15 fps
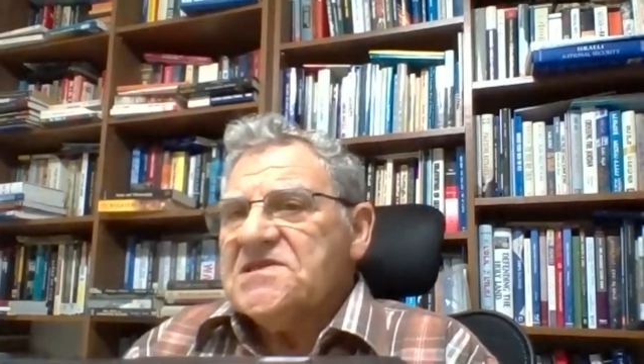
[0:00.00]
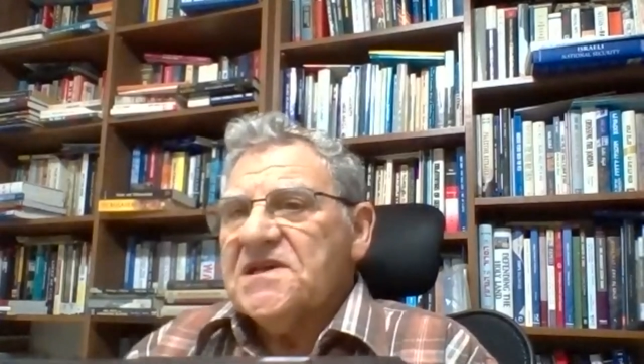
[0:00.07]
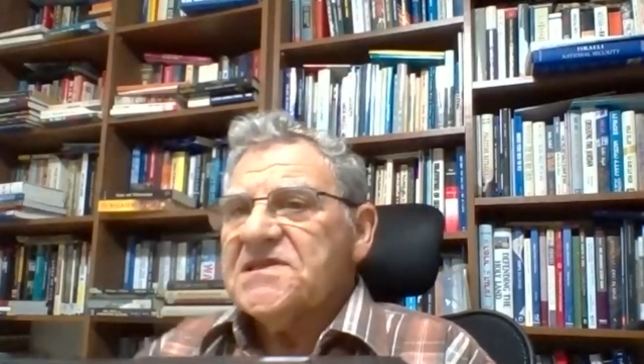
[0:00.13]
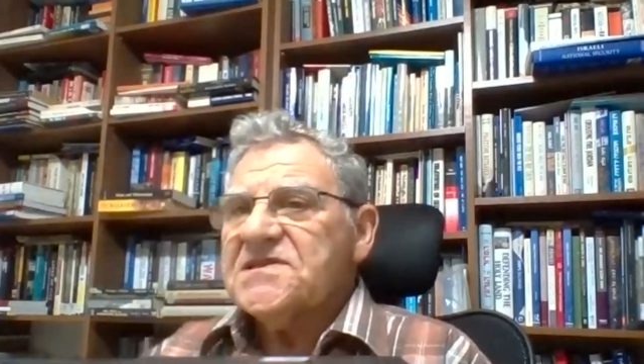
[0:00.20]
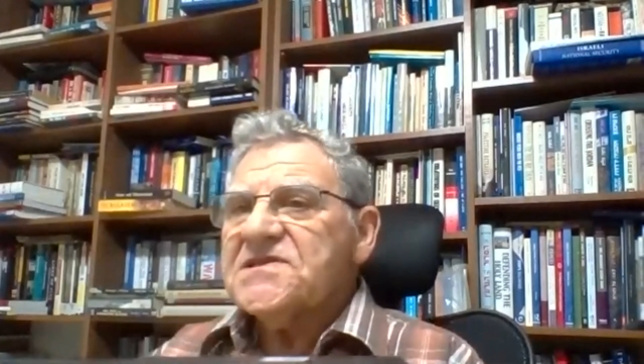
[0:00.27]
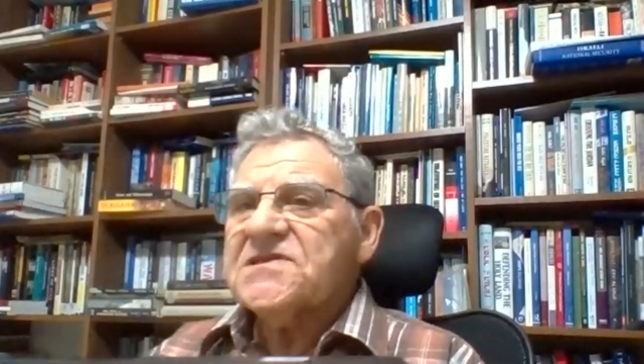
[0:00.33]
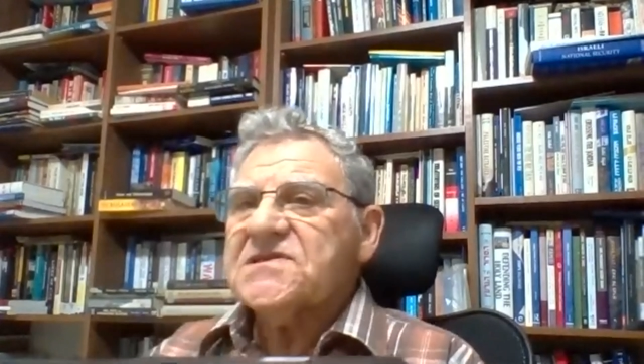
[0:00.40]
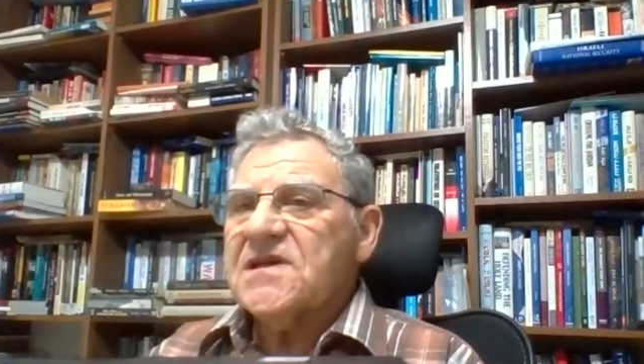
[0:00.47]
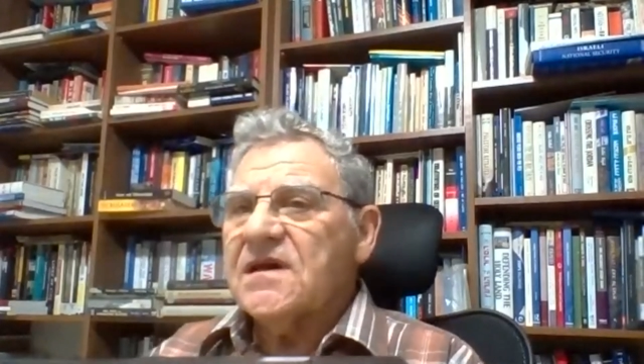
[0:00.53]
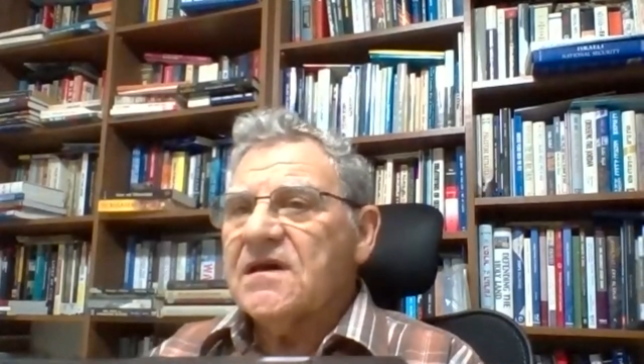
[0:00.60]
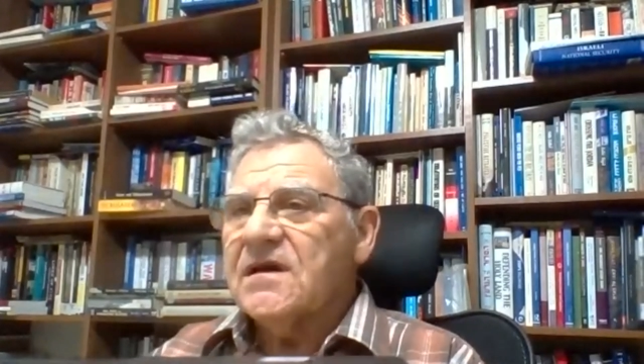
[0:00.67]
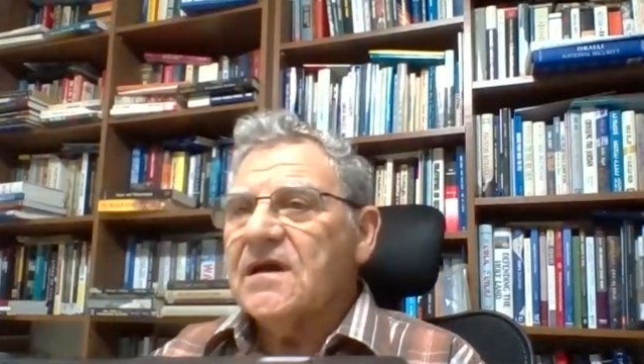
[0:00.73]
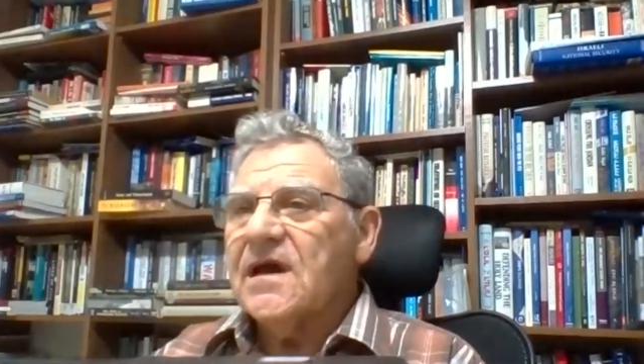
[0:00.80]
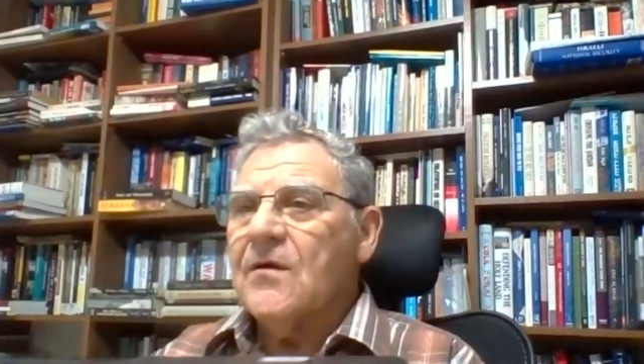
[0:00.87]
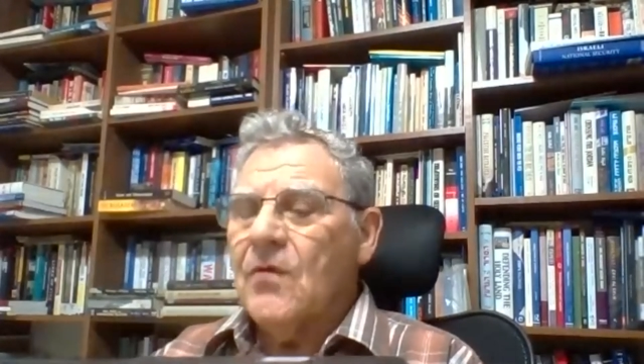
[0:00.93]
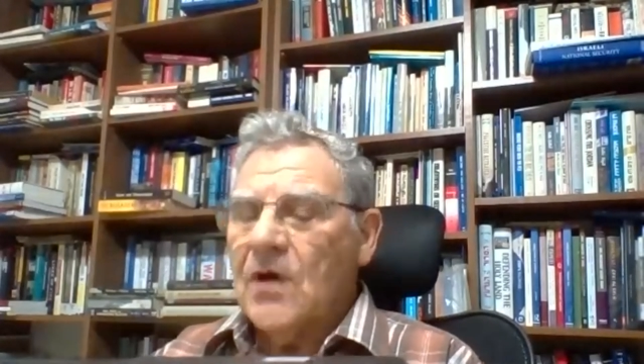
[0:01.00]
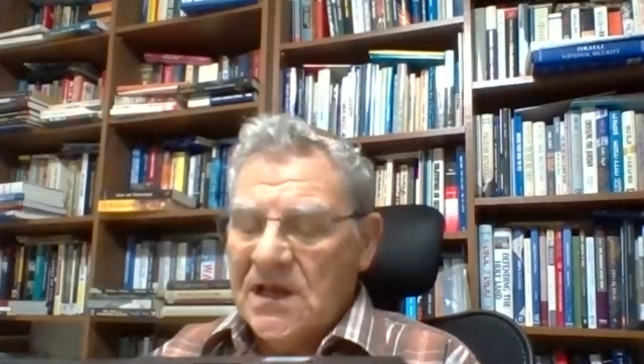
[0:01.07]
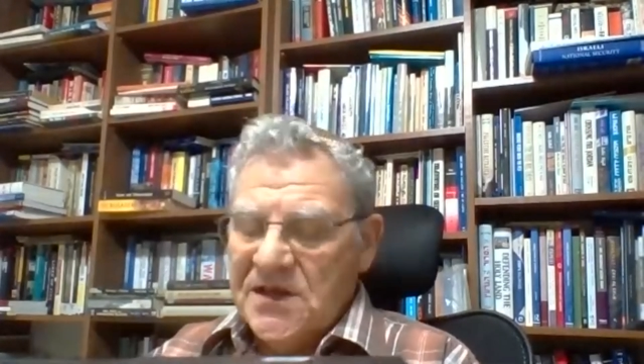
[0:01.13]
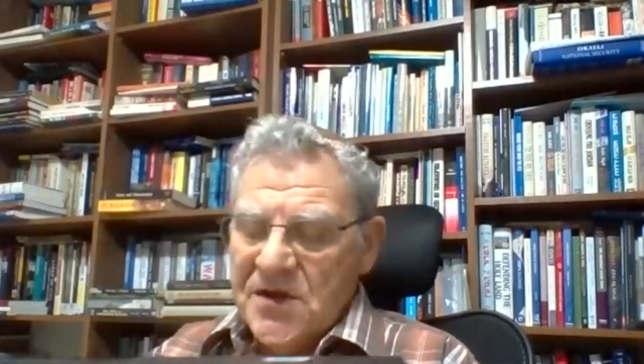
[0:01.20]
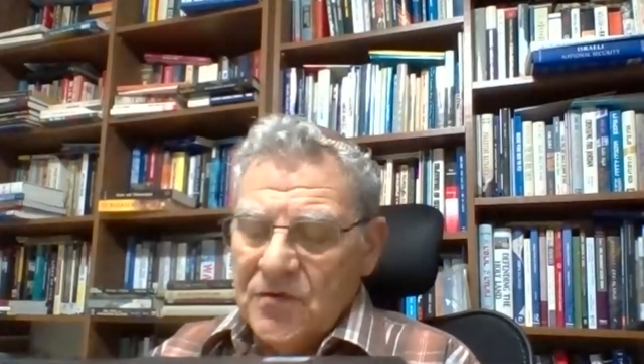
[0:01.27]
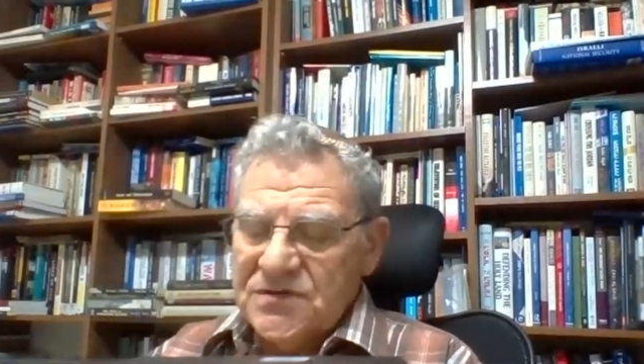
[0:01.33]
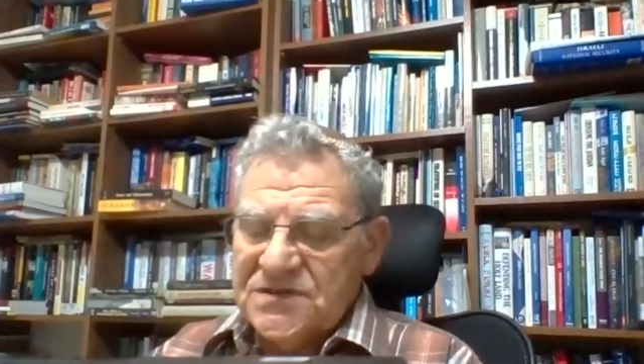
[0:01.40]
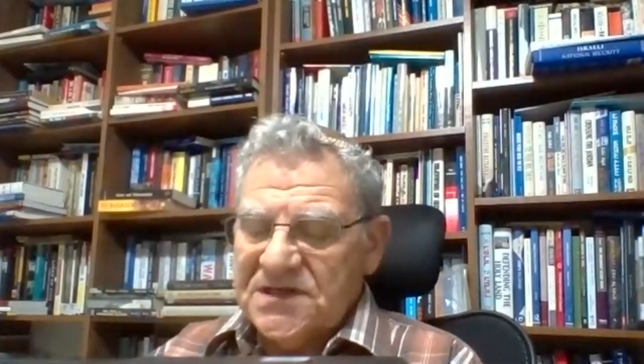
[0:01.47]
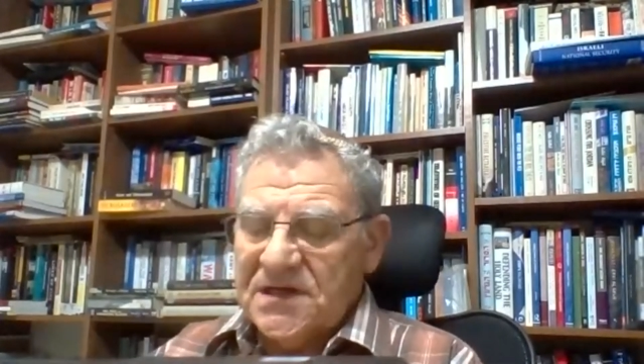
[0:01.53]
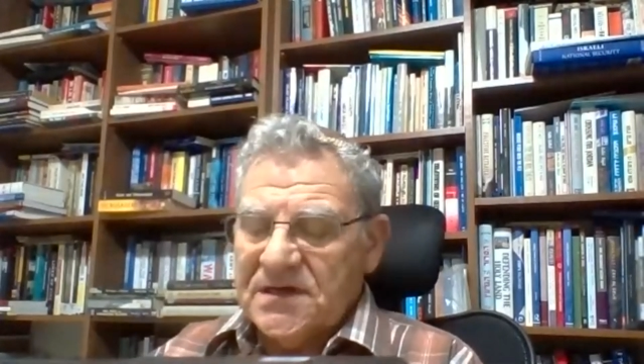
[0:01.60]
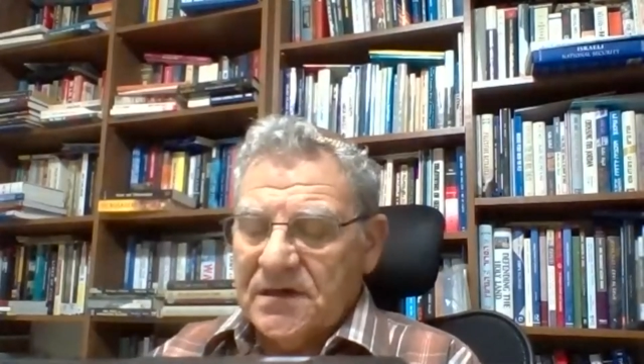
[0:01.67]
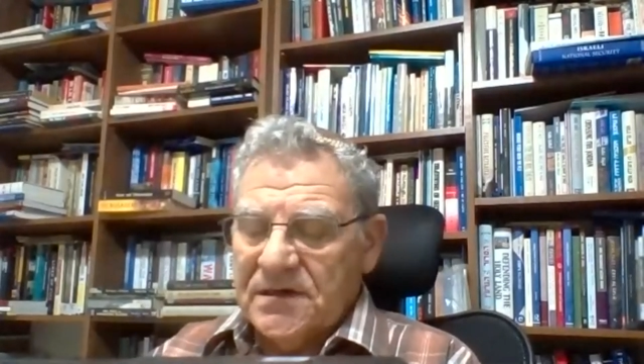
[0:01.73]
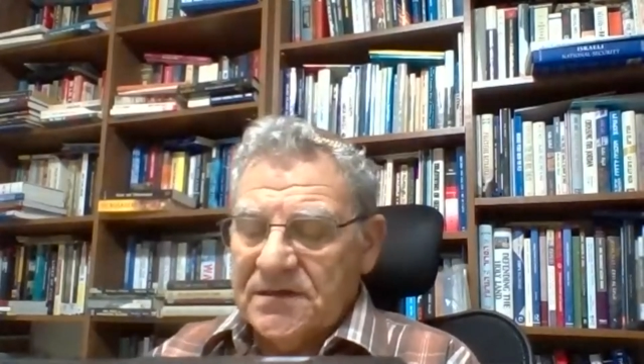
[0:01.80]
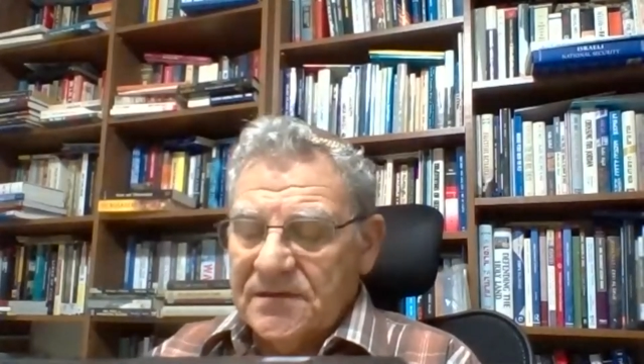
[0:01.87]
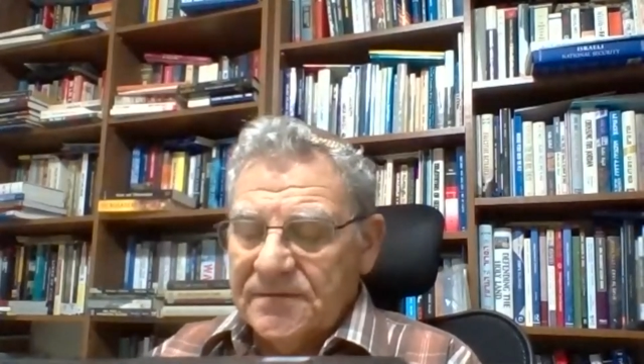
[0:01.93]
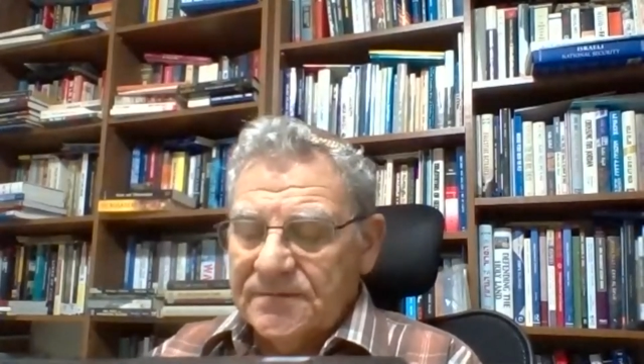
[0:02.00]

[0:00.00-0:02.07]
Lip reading: is a well-known secret.